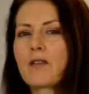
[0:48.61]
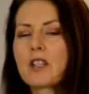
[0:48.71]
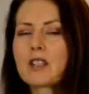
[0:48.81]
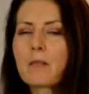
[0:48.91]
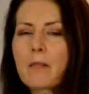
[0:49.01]
it
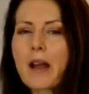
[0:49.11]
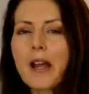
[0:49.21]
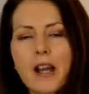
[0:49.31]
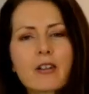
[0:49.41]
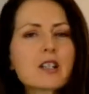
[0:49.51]
is
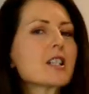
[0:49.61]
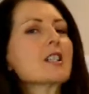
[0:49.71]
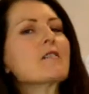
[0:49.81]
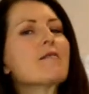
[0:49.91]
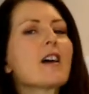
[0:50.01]

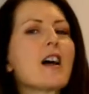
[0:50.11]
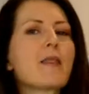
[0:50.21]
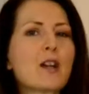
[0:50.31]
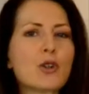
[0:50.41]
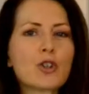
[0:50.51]
imperative
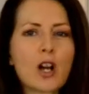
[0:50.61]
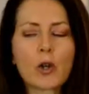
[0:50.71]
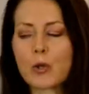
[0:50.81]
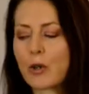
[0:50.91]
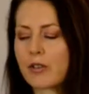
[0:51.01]
that you
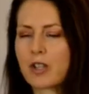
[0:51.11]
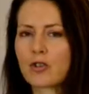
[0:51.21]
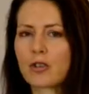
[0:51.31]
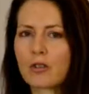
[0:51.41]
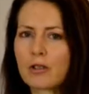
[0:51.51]
dilute your
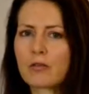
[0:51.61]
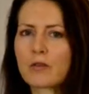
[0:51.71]
essential oils.